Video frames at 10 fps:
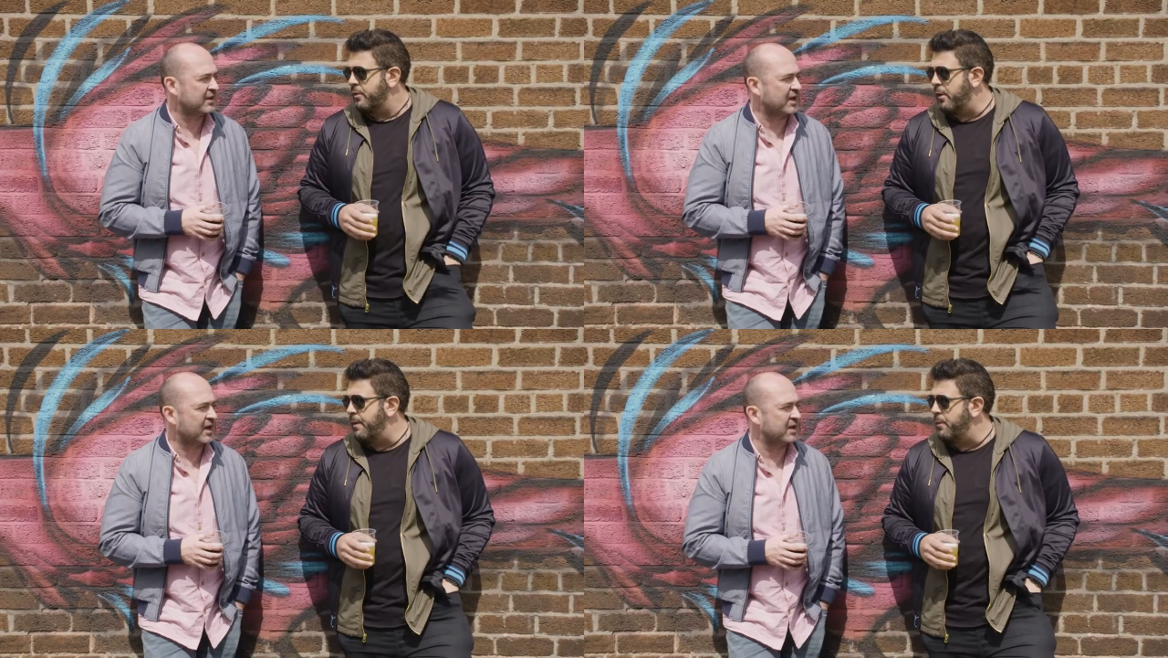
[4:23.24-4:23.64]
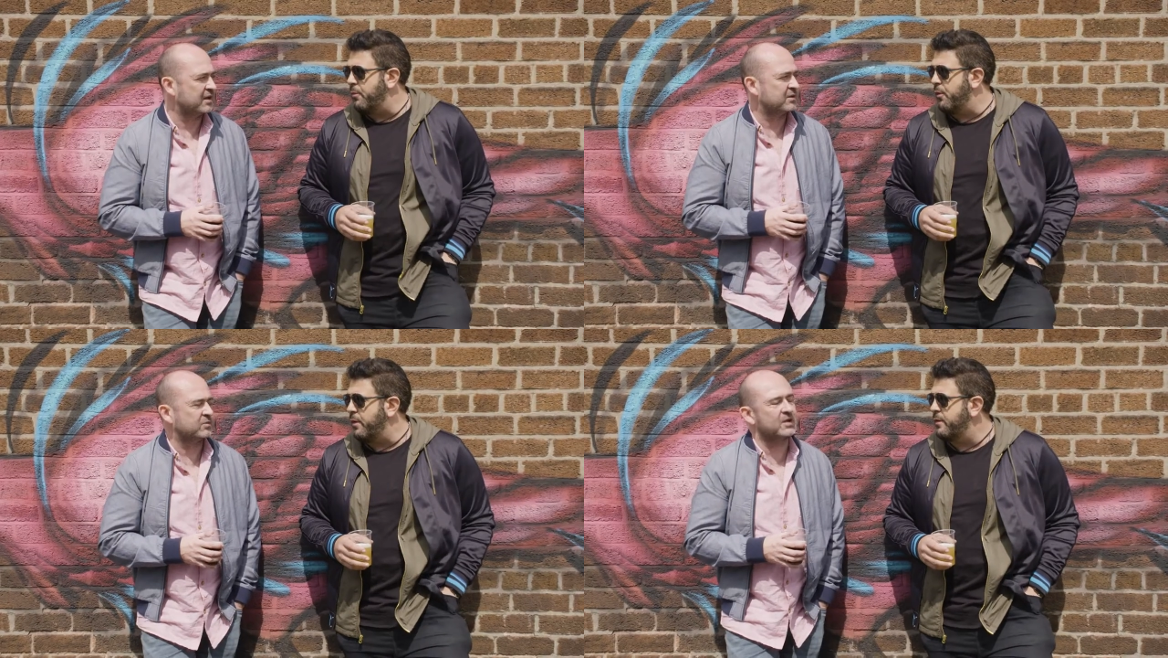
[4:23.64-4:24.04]
Speaker 1: So hit me
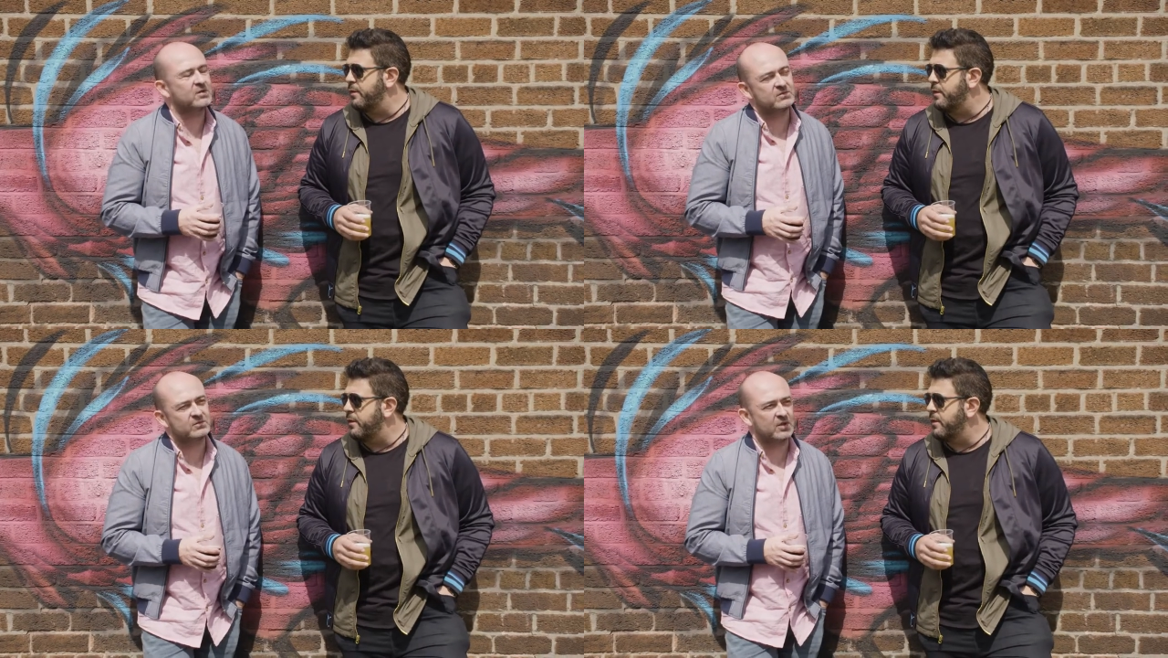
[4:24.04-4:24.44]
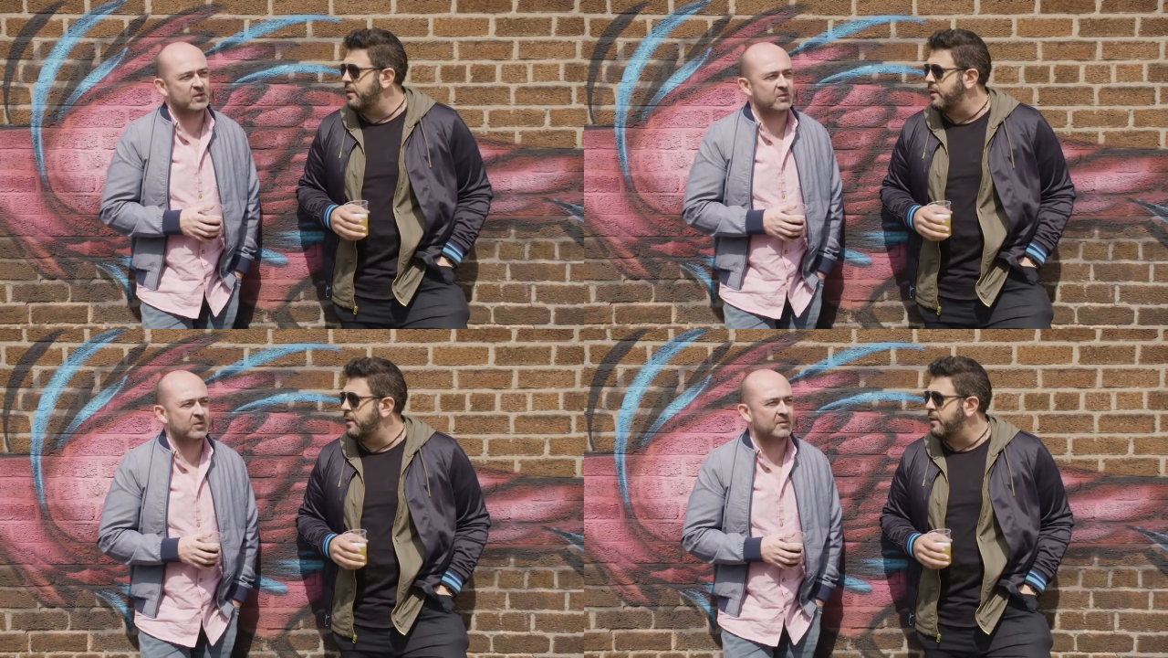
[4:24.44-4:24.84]
with one. Well,
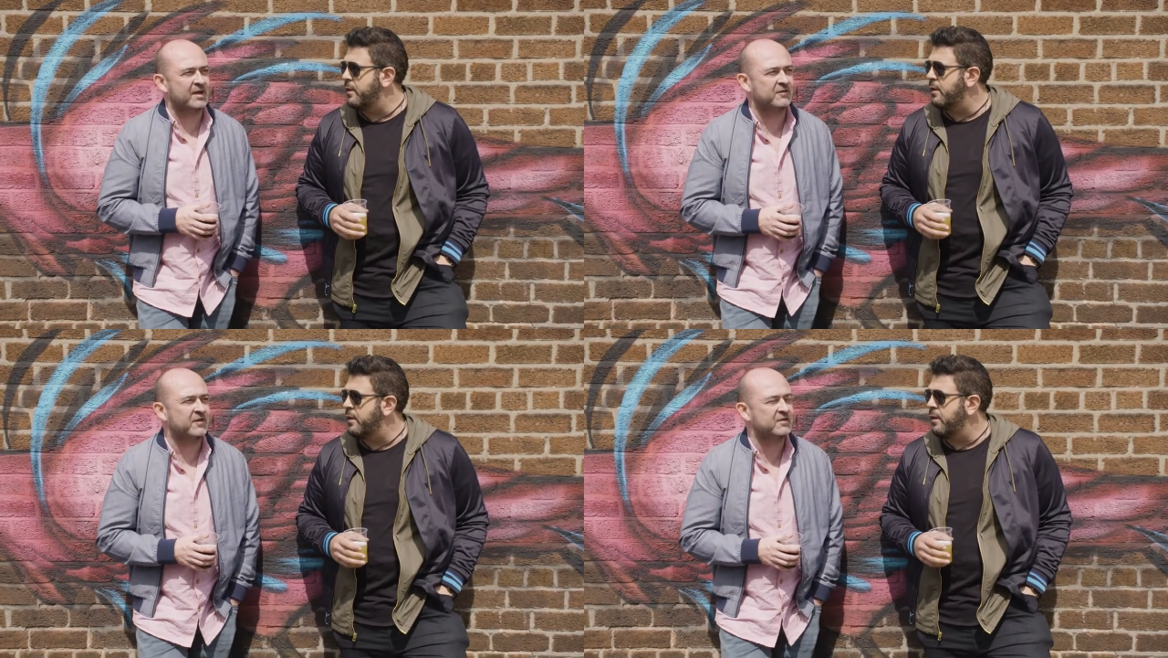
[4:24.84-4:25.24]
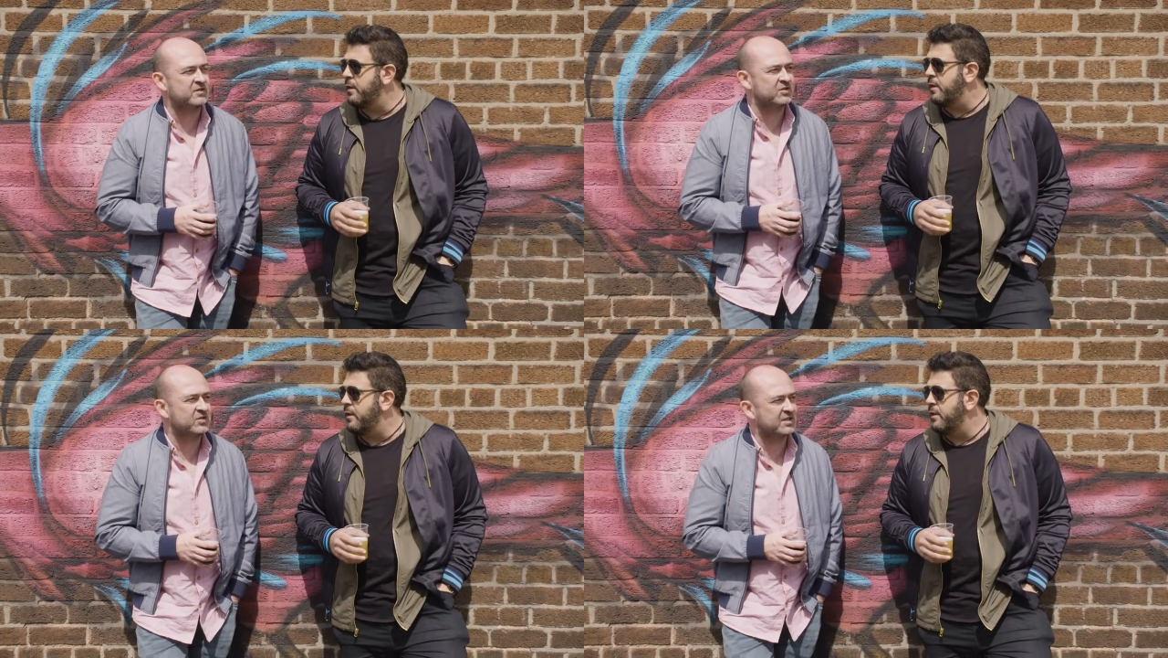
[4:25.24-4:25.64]
one of my
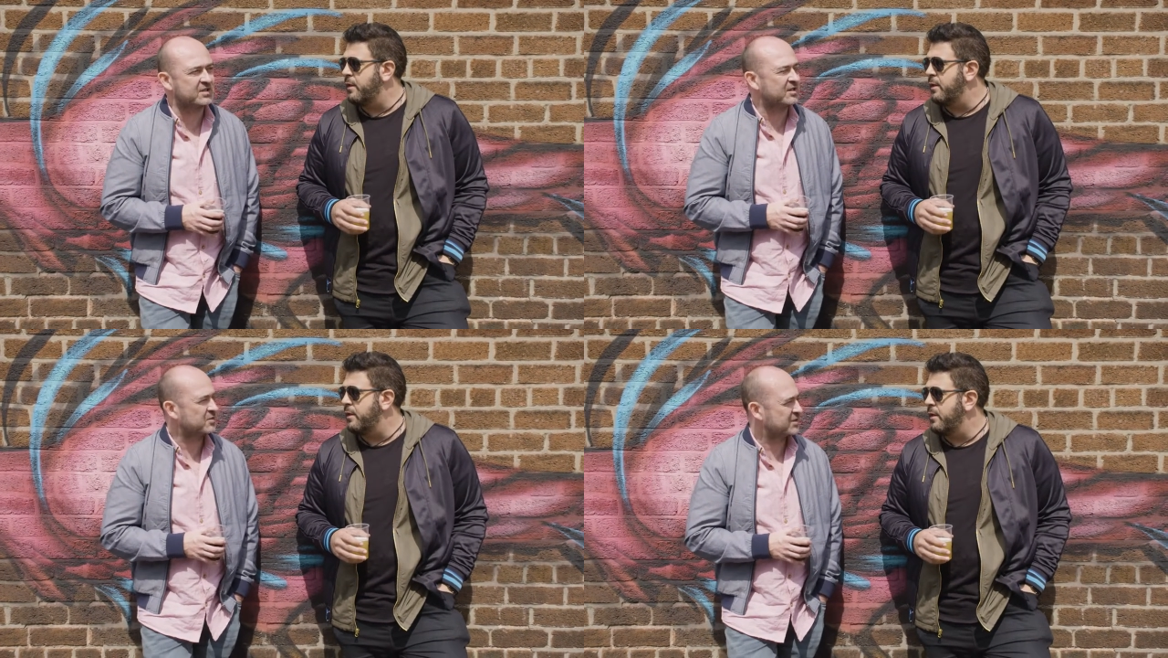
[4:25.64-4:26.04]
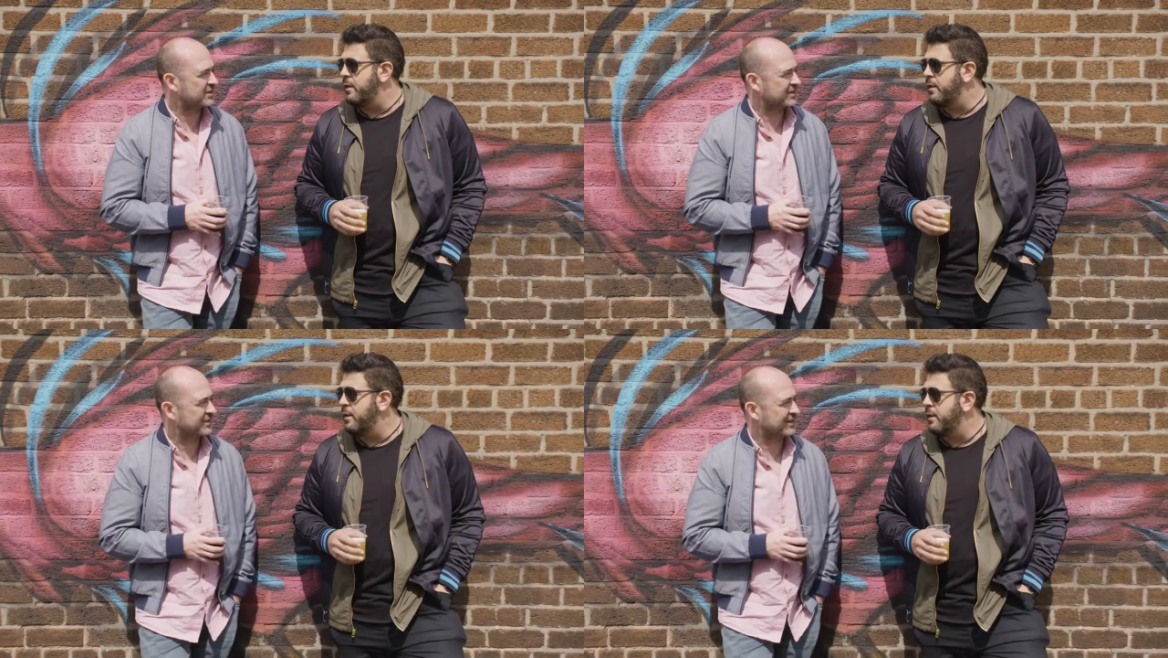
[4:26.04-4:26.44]
favorites is shit
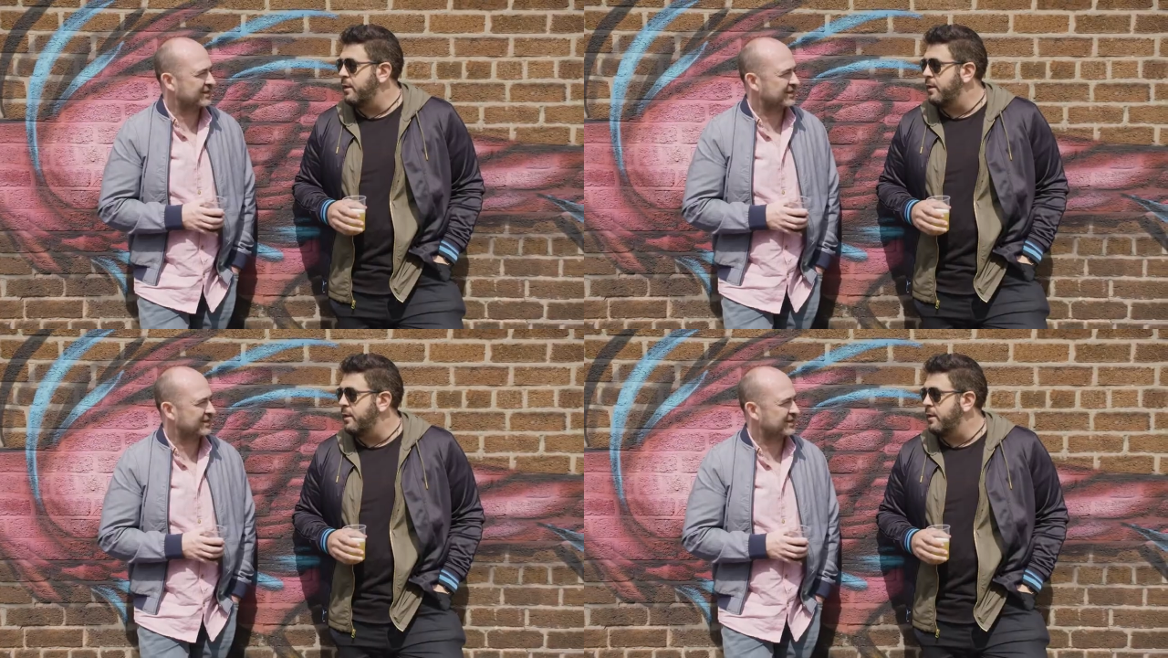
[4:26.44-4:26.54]
house